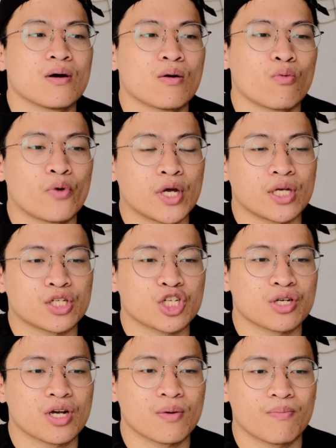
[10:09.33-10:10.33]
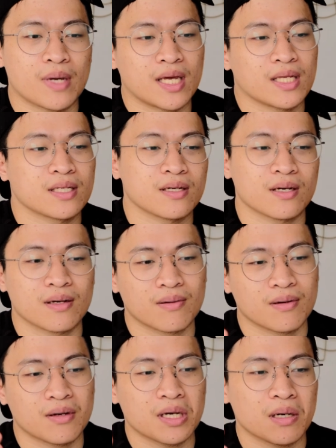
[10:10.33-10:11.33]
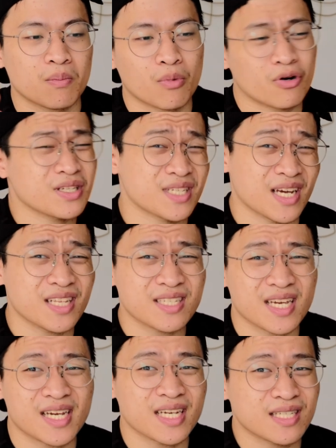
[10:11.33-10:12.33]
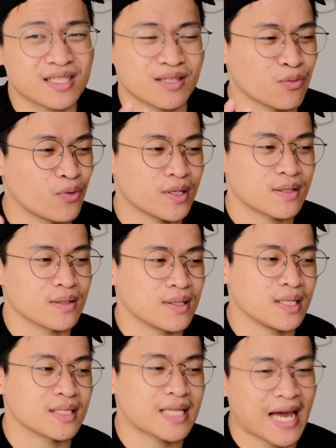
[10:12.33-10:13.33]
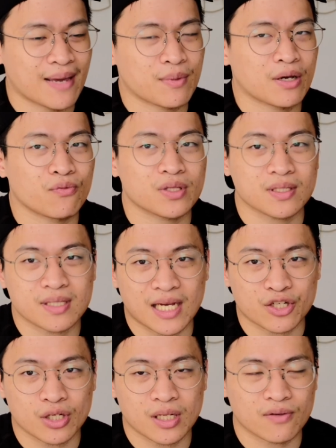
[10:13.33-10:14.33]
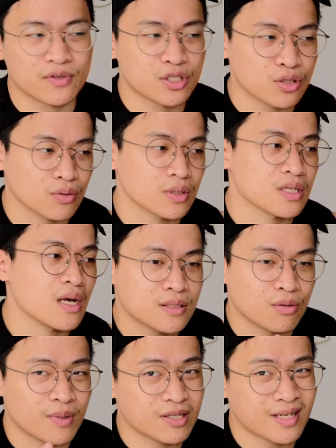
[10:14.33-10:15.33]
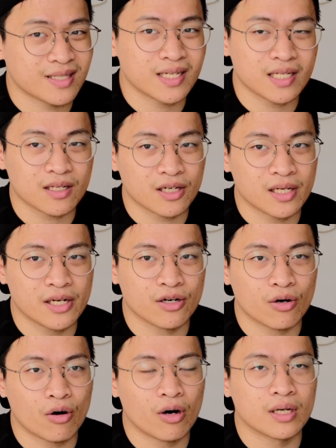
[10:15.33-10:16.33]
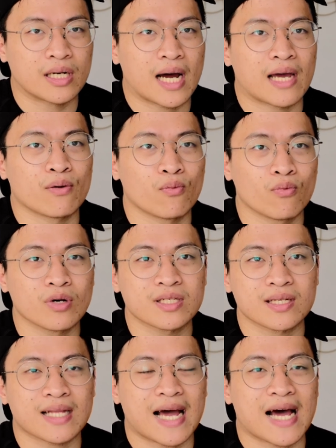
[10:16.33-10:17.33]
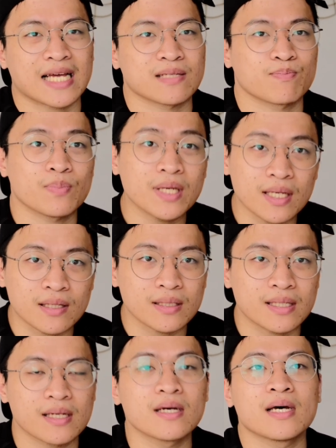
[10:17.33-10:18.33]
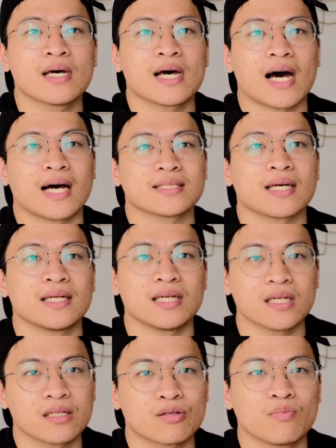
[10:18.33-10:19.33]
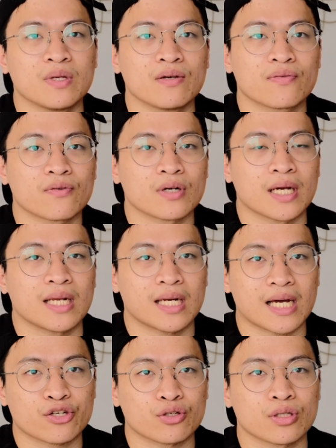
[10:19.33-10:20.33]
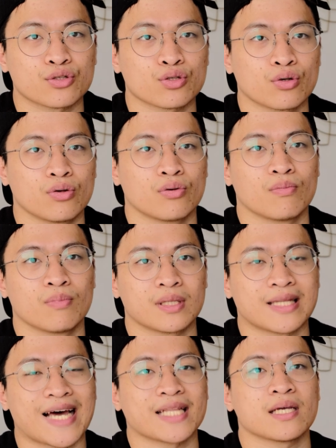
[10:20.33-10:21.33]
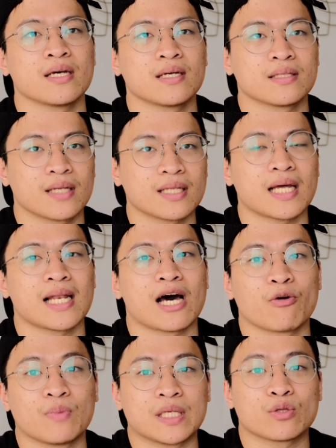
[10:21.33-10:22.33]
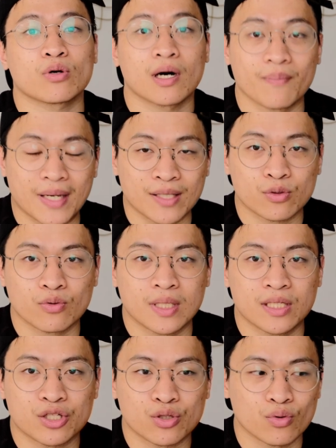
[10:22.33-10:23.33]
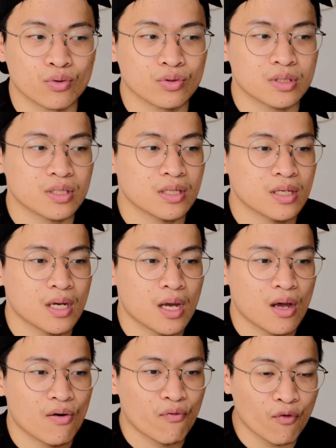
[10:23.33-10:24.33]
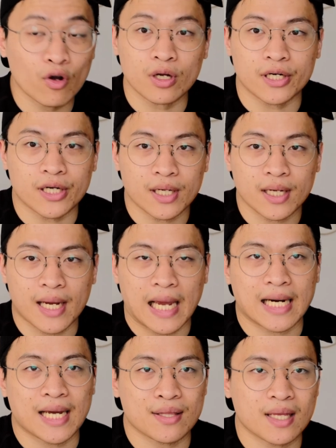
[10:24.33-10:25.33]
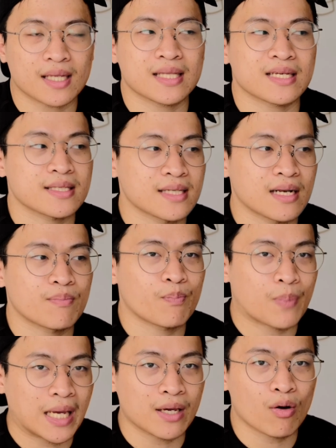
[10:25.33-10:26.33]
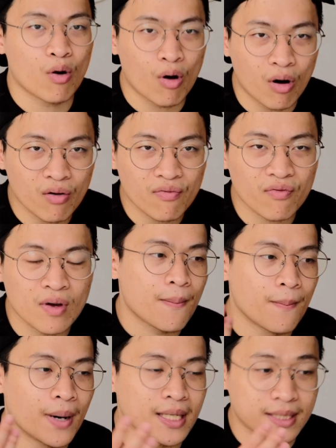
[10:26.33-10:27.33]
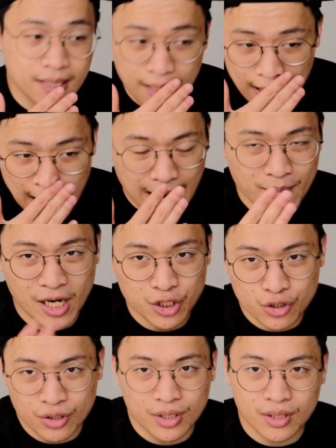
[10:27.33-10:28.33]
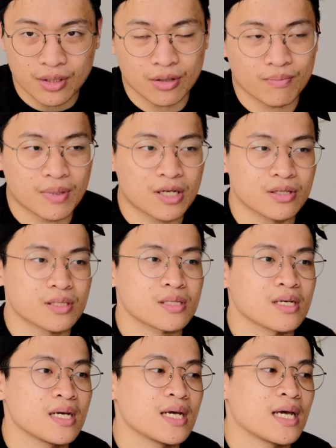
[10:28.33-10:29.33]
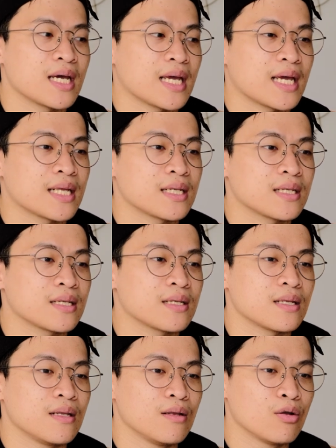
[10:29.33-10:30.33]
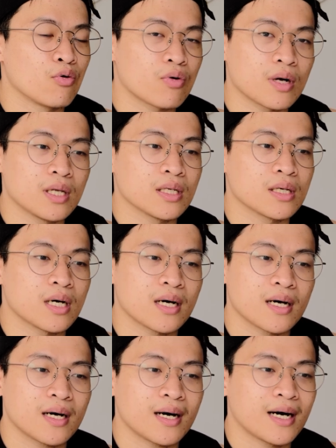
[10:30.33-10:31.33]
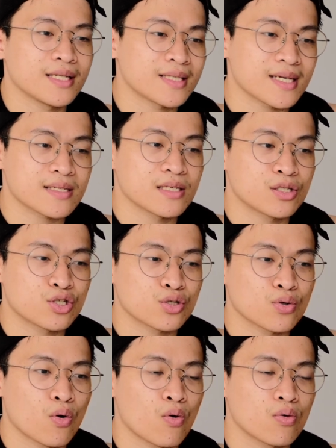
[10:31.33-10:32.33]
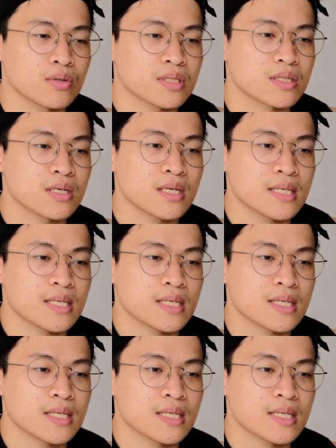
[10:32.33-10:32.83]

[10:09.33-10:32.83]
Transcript: which made more sense, I guess, with the timing, with the scheduling of the shows. So because I did it earlier on, I wasn't as peeled as I needed to be for a natural show, but that did allow me to come into these shows fuller. And I think this did pay off, but I'm not sure, because in local untested shows,